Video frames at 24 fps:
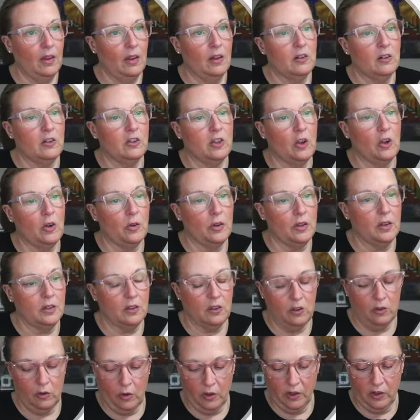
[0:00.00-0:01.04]
So this
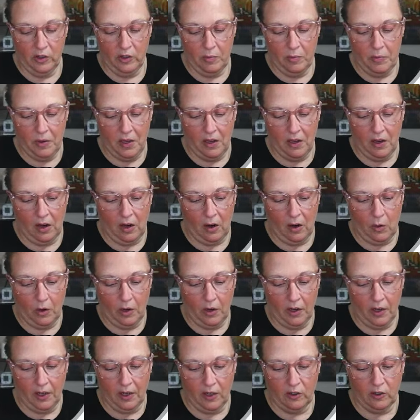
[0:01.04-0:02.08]
is going to be our
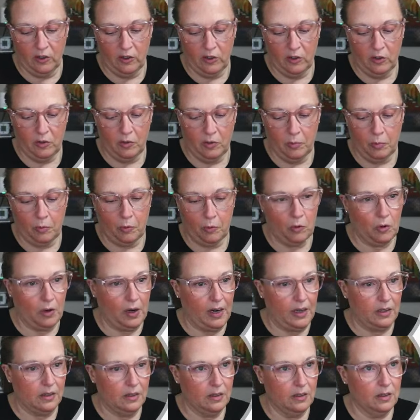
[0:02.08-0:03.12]

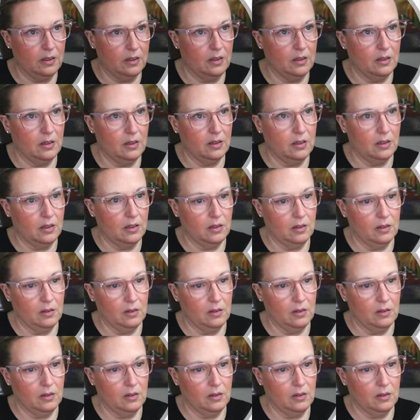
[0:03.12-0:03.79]
Express